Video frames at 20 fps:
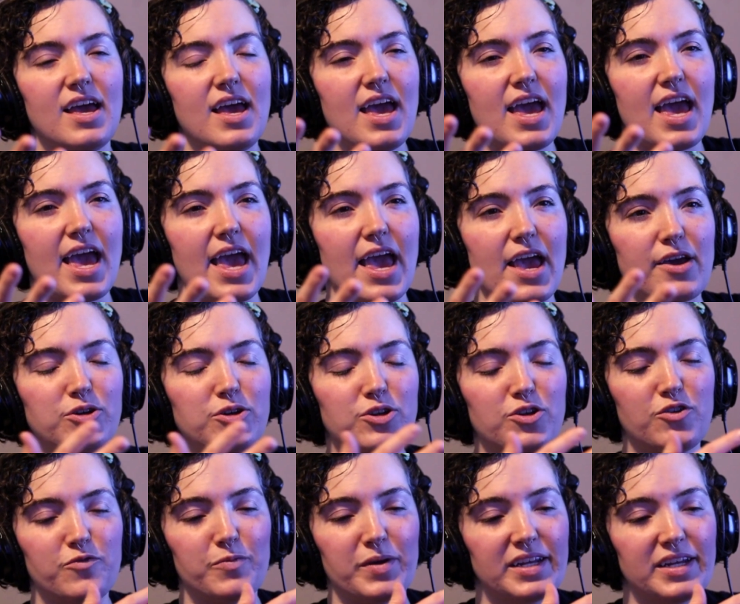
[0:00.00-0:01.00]
It could
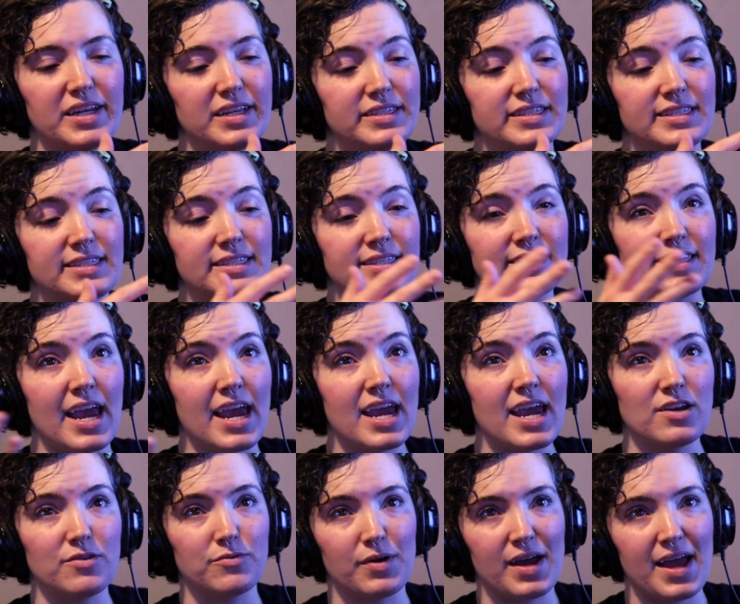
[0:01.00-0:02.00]
have been
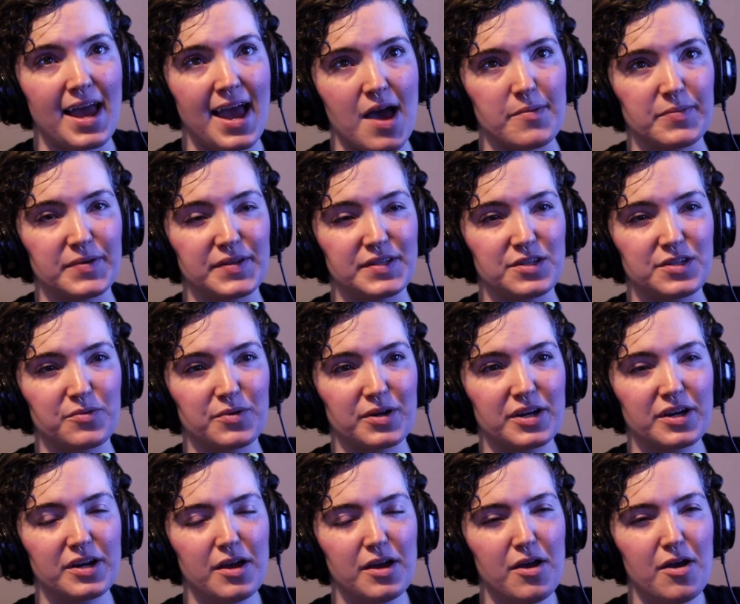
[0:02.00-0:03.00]
insane what happened to
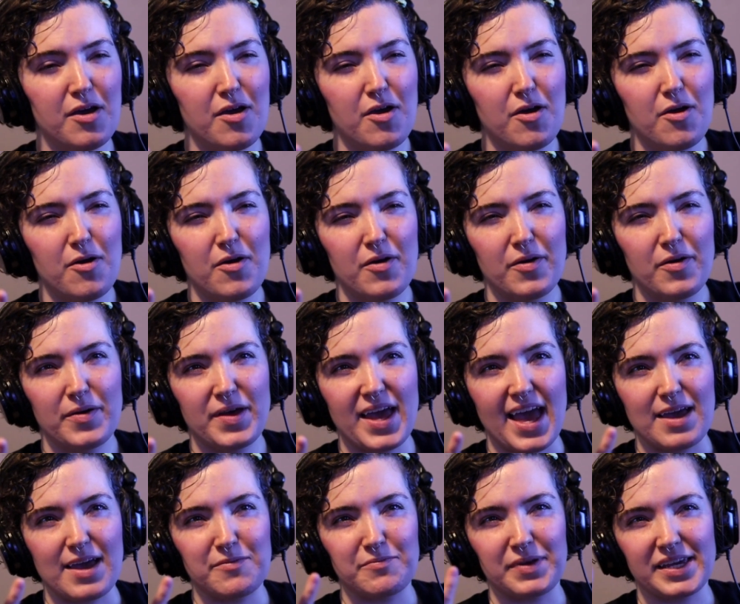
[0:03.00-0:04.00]
her.
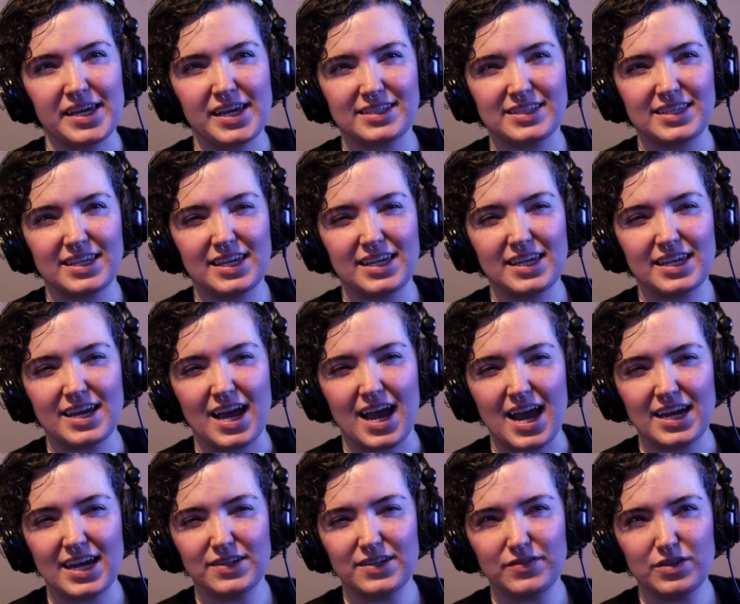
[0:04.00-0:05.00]
Because he
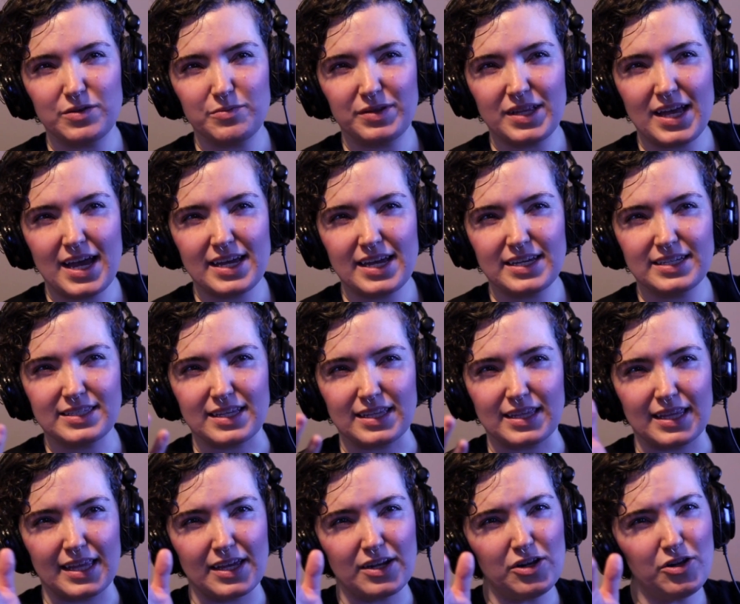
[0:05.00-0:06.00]
kind of implies a
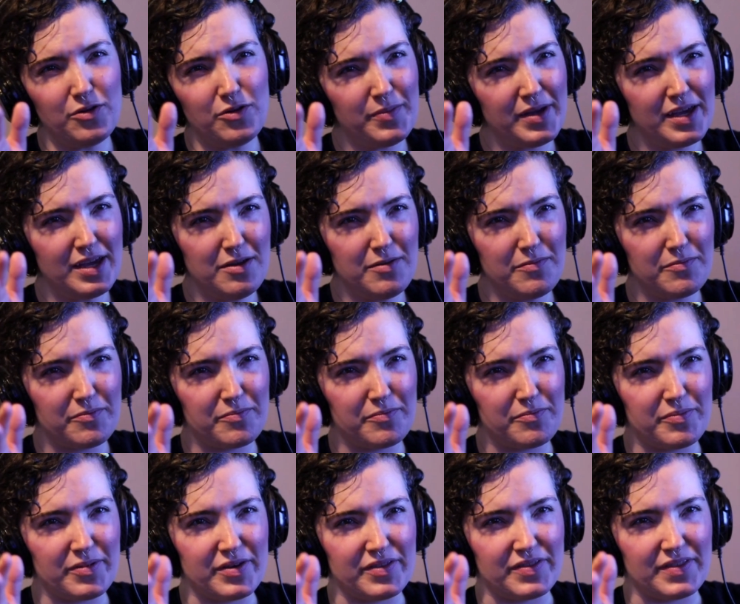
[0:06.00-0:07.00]
little bit,
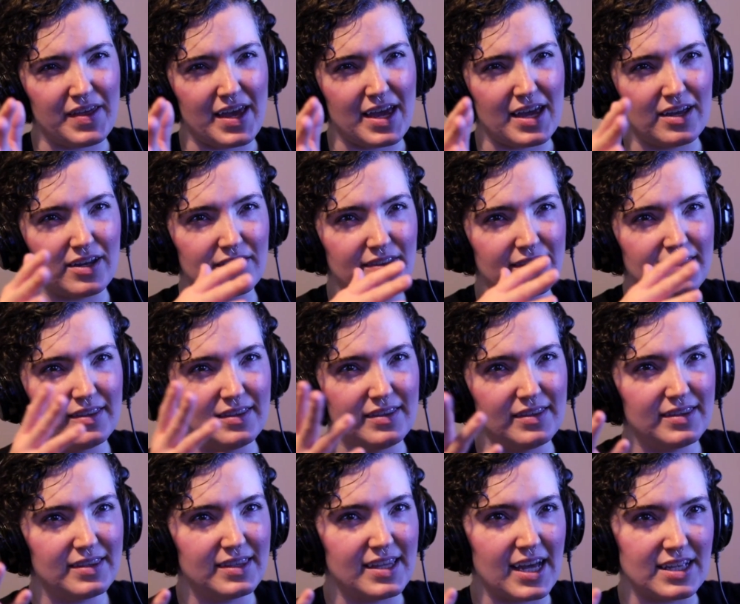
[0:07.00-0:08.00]
but then
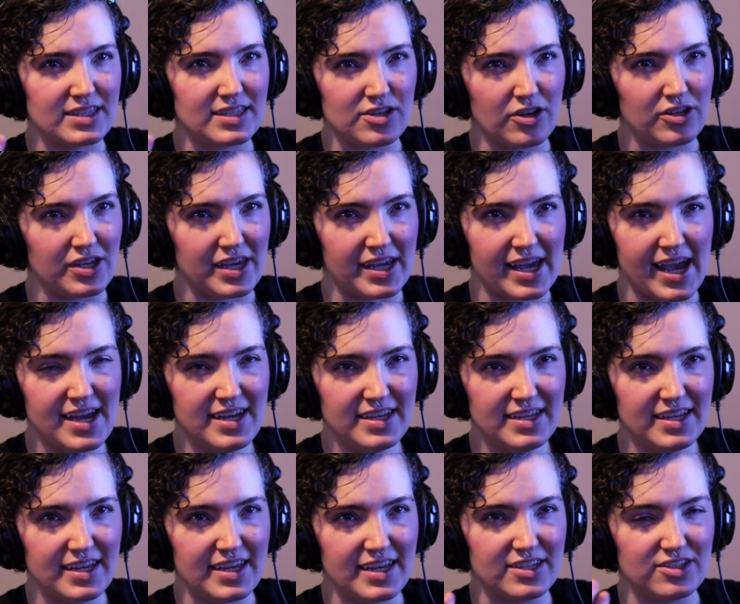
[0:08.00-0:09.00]
that's all you
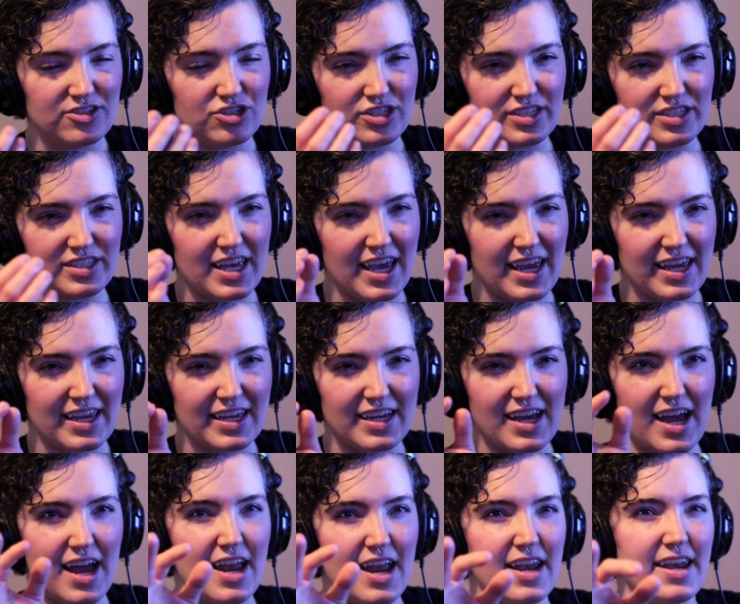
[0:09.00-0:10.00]
get is just like
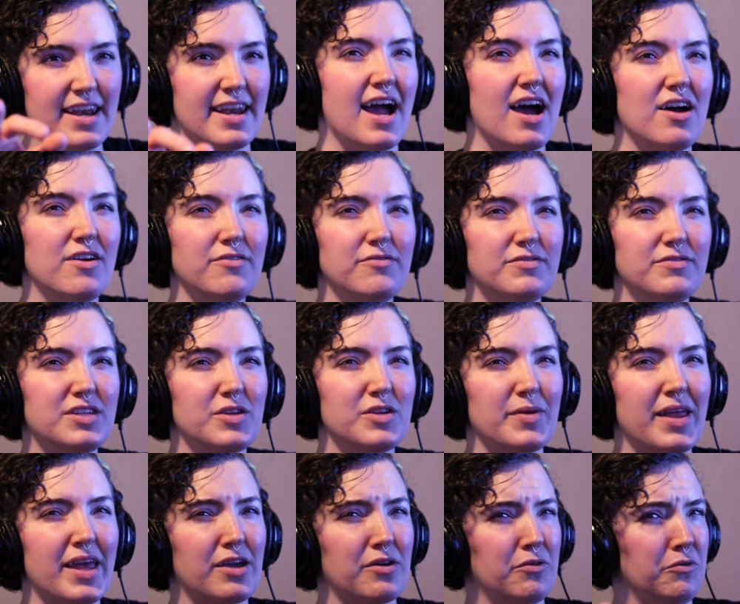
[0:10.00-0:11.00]
enough to be
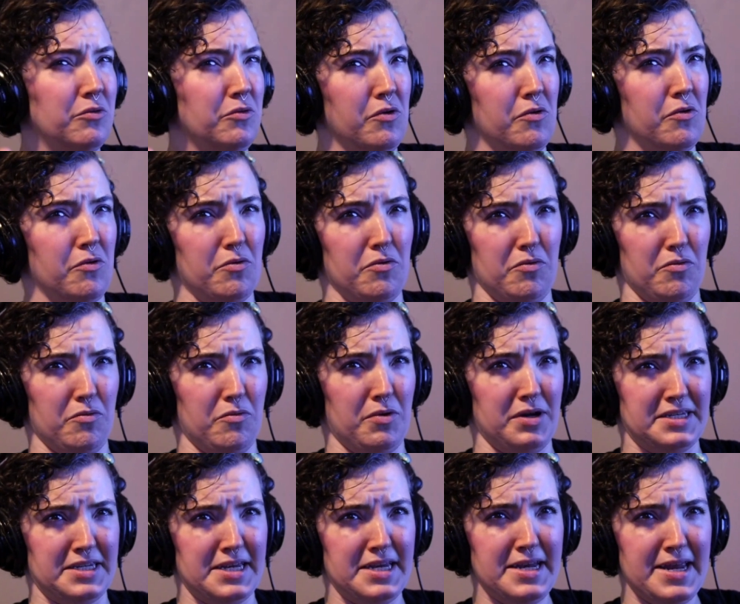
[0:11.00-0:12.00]
like, ooh,
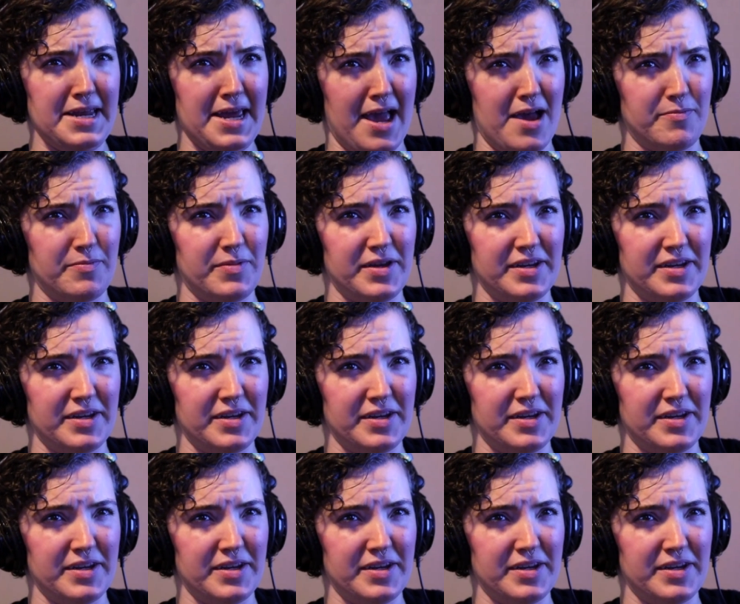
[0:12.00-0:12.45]
what did happen?